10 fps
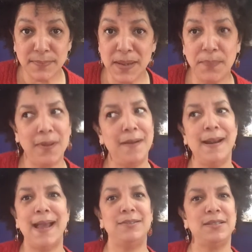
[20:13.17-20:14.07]
People are
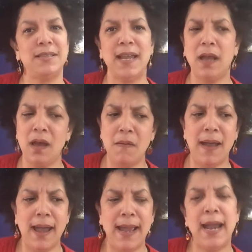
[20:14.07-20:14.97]
not just like, oh,
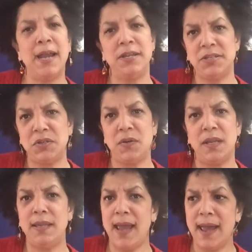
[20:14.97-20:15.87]
hi, how you
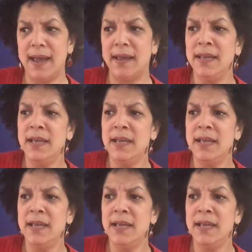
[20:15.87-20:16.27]
doing? Yeah,